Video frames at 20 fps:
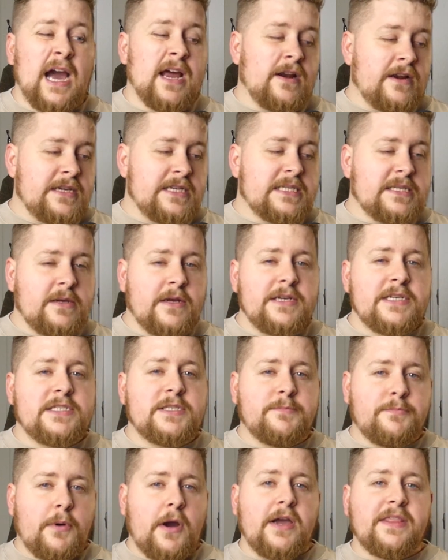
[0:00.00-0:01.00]
And I decided
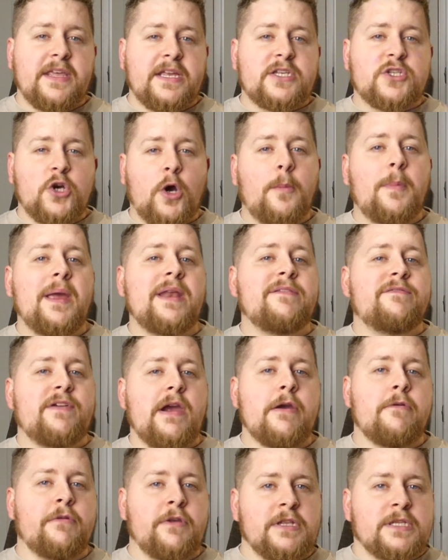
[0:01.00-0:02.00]
to buy their top end
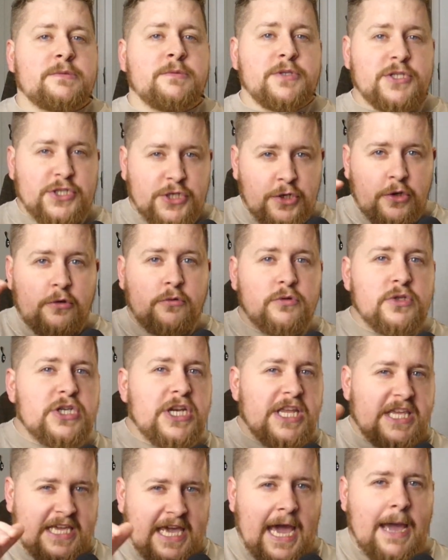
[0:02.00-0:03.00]
variants, which
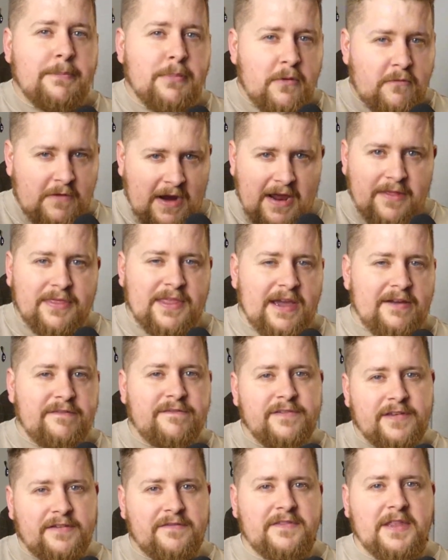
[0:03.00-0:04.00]
usually cap around that
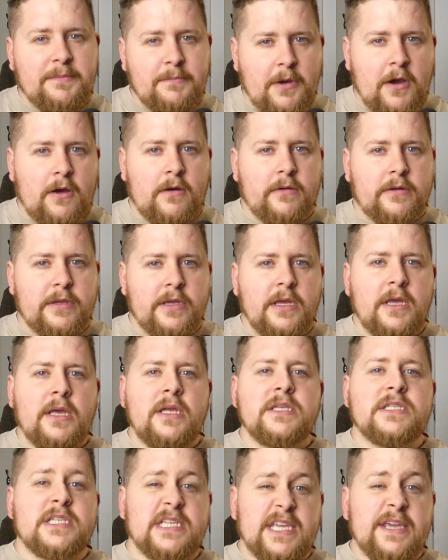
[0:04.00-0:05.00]
50 mark,
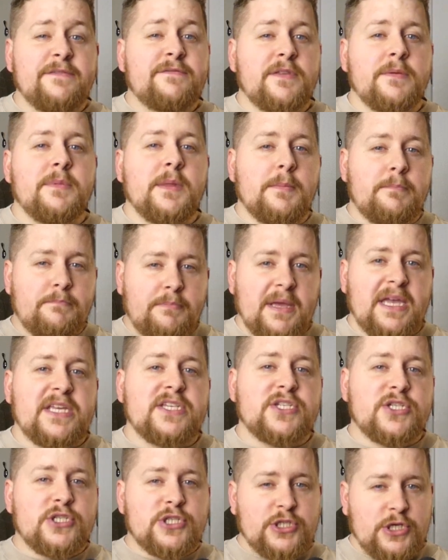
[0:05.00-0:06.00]
to give them the
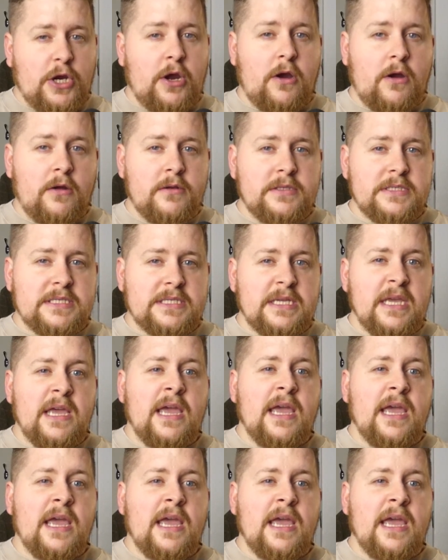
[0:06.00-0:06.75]
best chance